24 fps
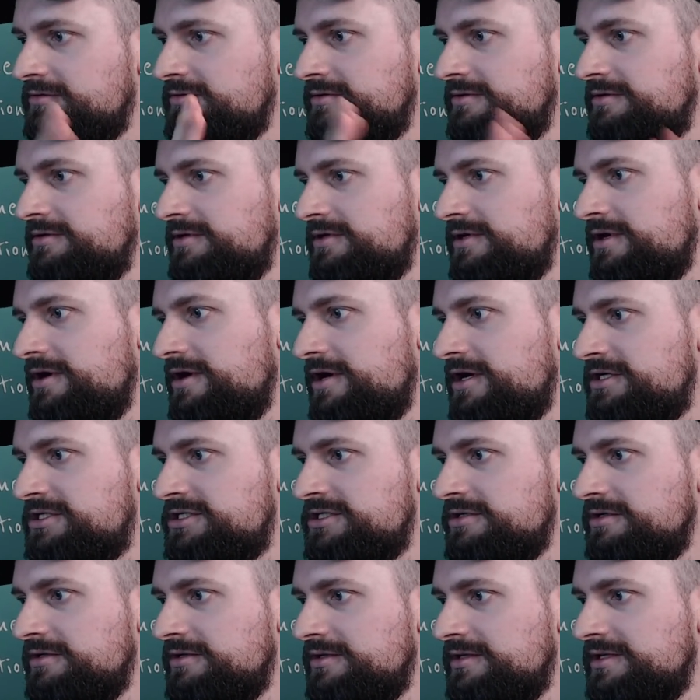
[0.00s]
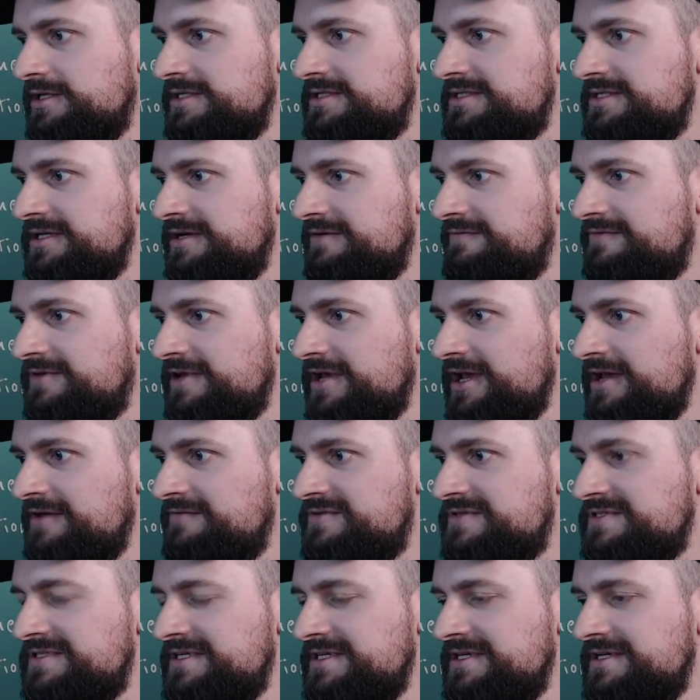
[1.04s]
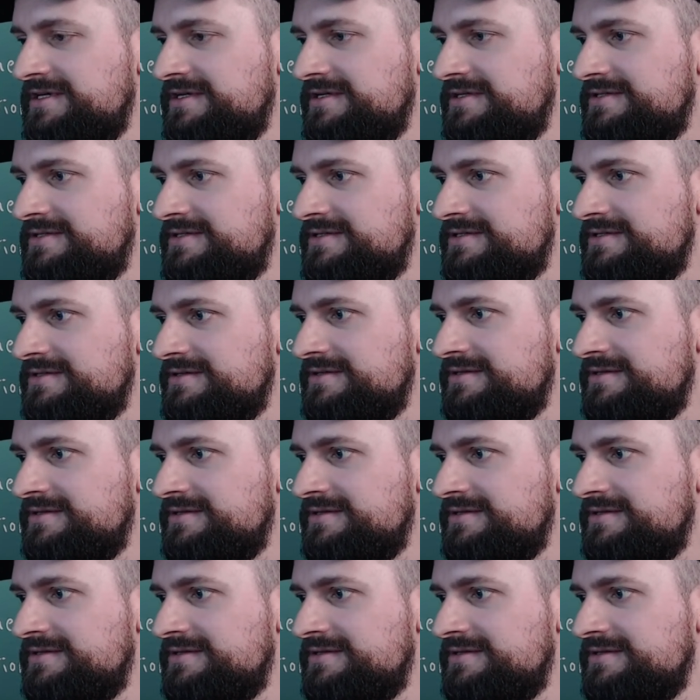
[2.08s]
Gosh, let's see if Dave says the